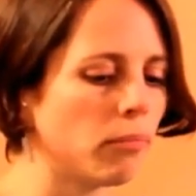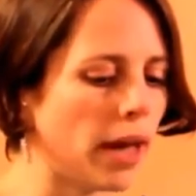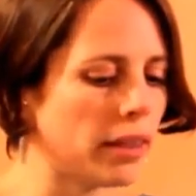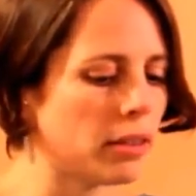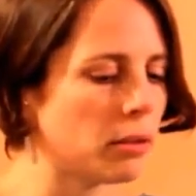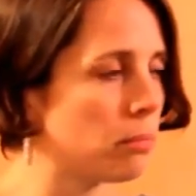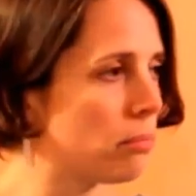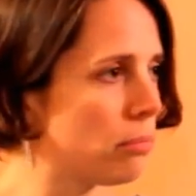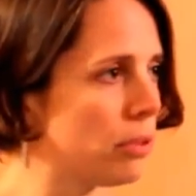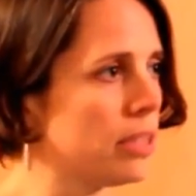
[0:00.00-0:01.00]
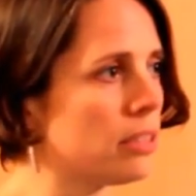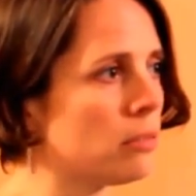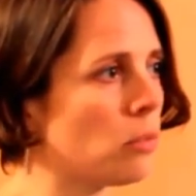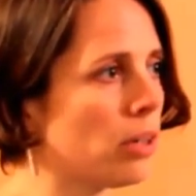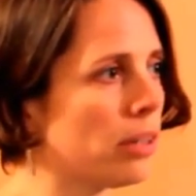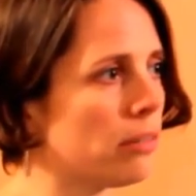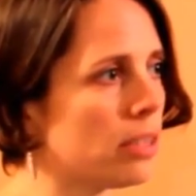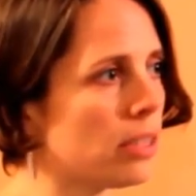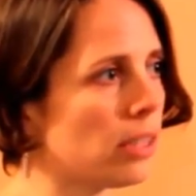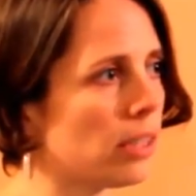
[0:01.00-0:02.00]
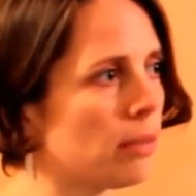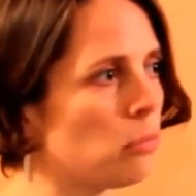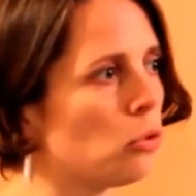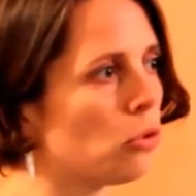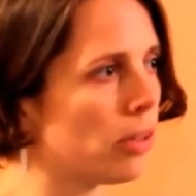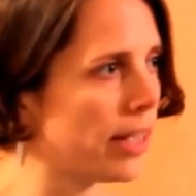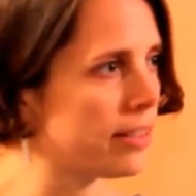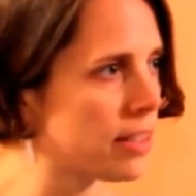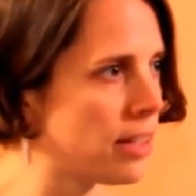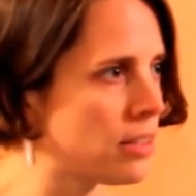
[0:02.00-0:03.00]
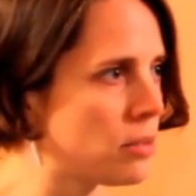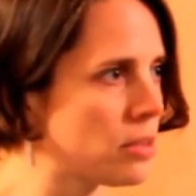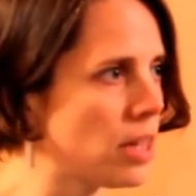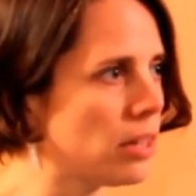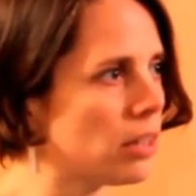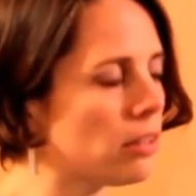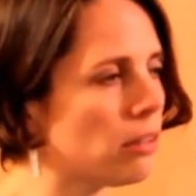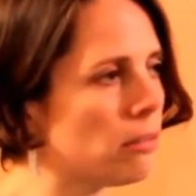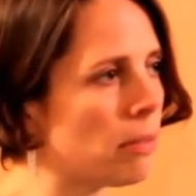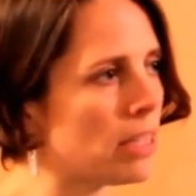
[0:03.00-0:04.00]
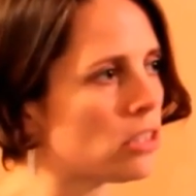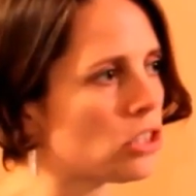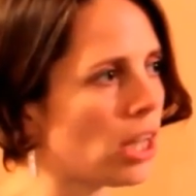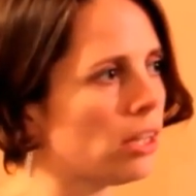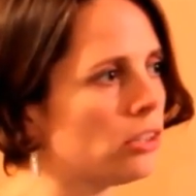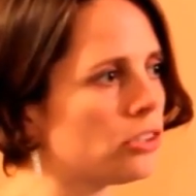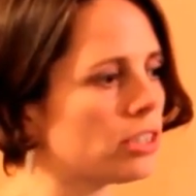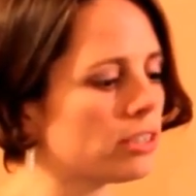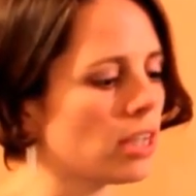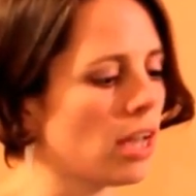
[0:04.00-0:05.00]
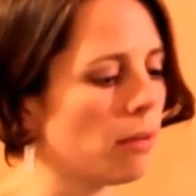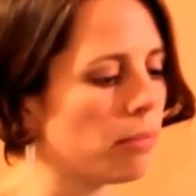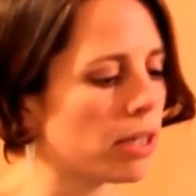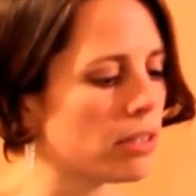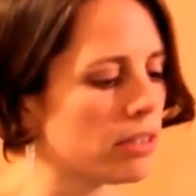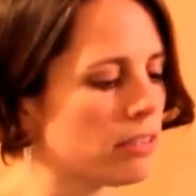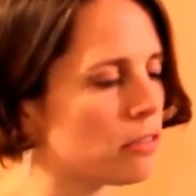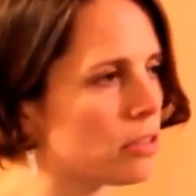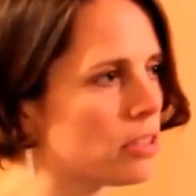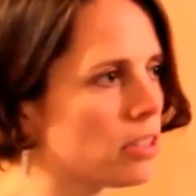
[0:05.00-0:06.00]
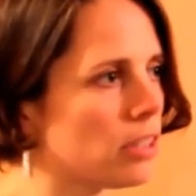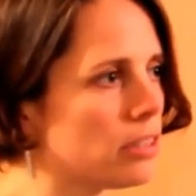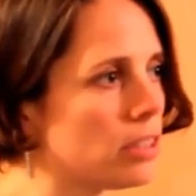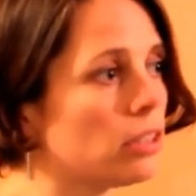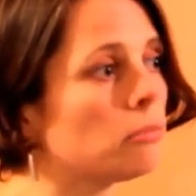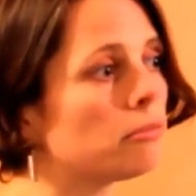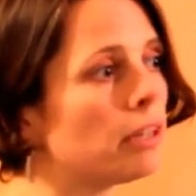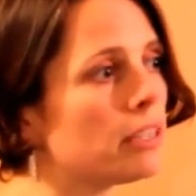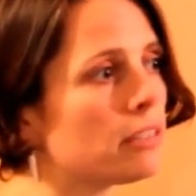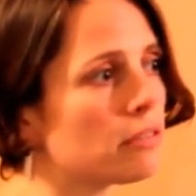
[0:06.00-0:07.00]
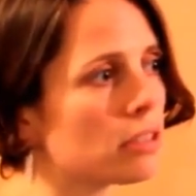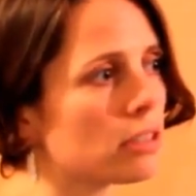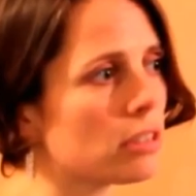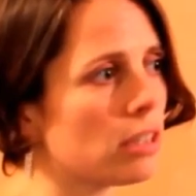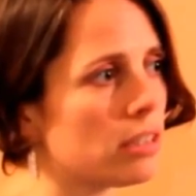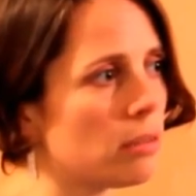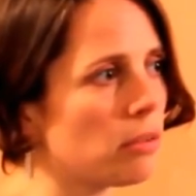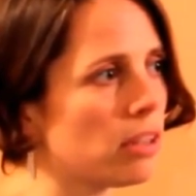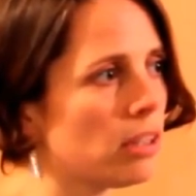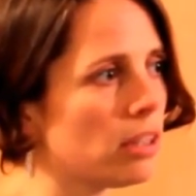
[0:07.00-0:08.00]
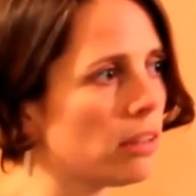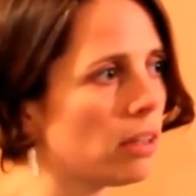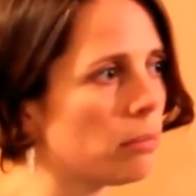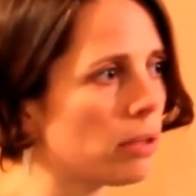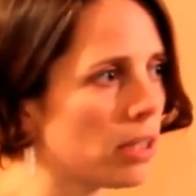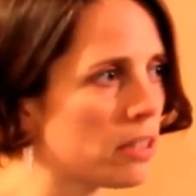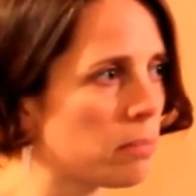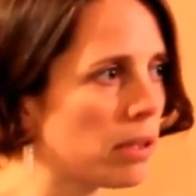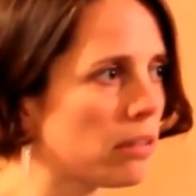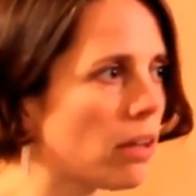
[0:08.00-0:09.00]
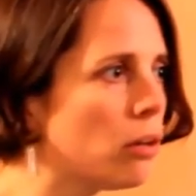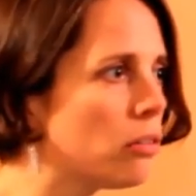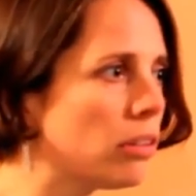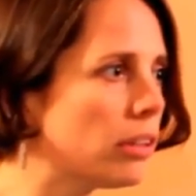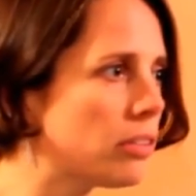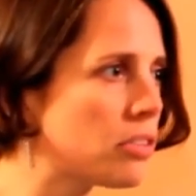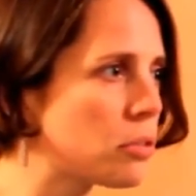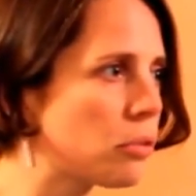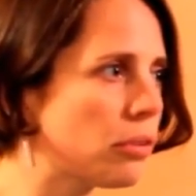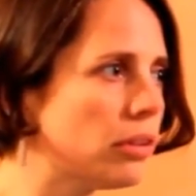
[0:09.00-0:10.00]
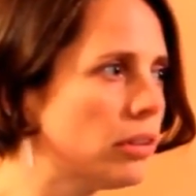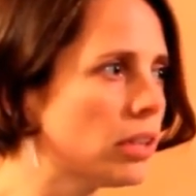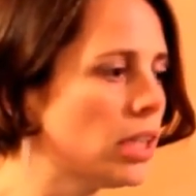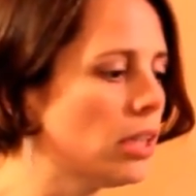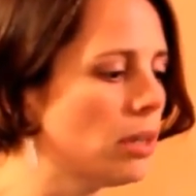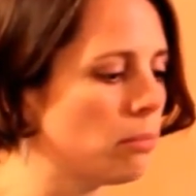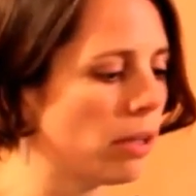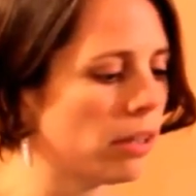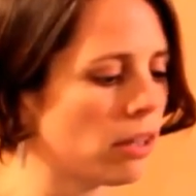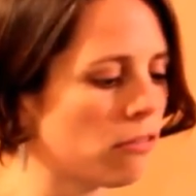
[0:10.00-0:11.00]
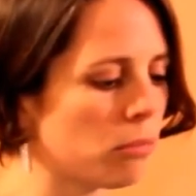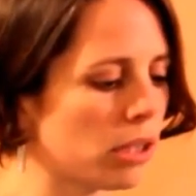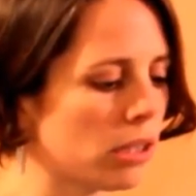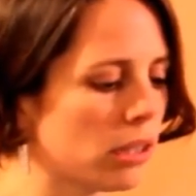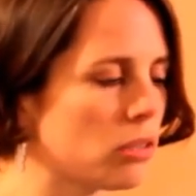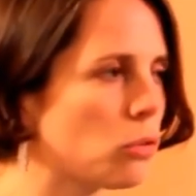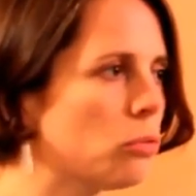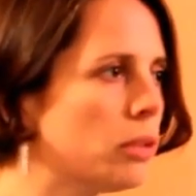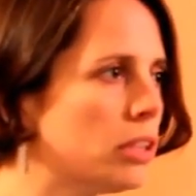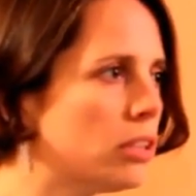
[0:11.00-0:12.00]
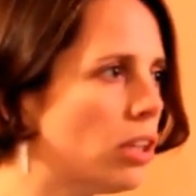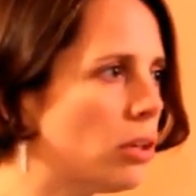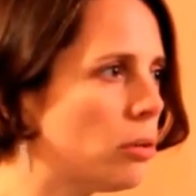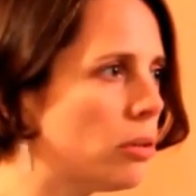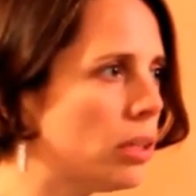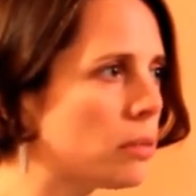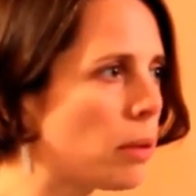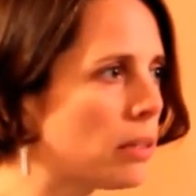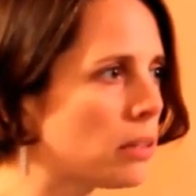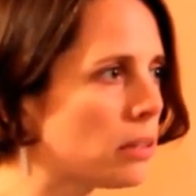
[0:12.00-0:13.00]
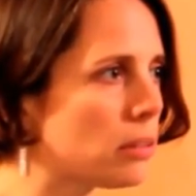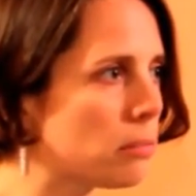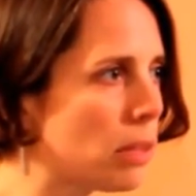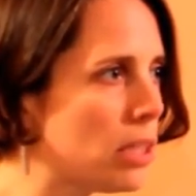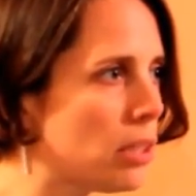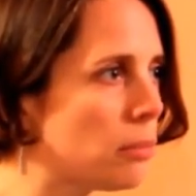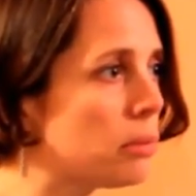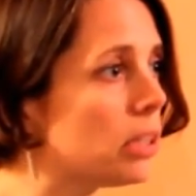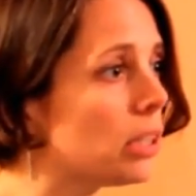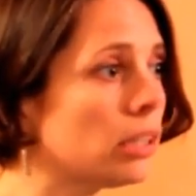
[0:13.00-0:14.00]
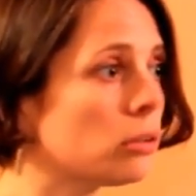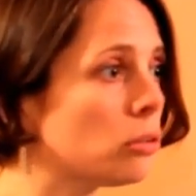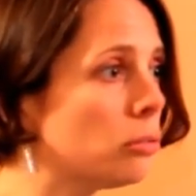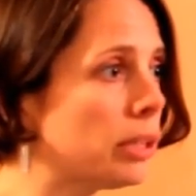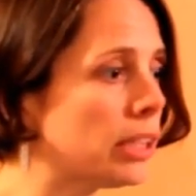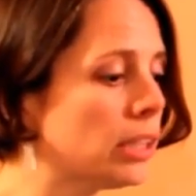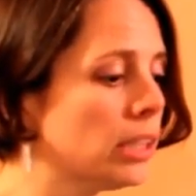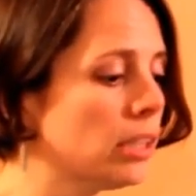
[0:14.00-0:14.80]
And the reason why there are certainly more is, as you say, that there are immense challenges because civil society, human rights civil society within Ethiopia has been totally destroyed by the government. There's almost no independent media, particularly in Oromia.